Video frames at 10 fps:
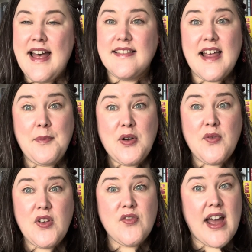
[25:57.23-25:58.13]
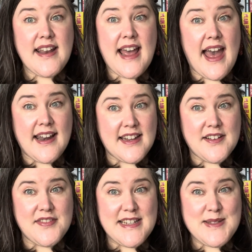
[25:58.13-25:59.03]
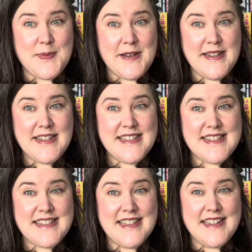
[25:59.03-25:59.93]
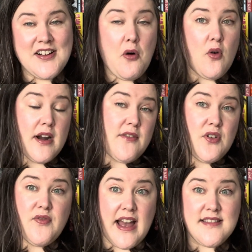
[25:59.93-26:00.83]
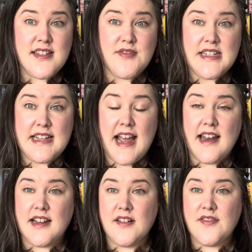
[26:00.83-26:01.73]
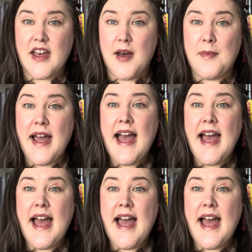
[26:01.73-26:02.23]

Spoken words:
Let me know if you've read any of these books or if you fancy reading any of them.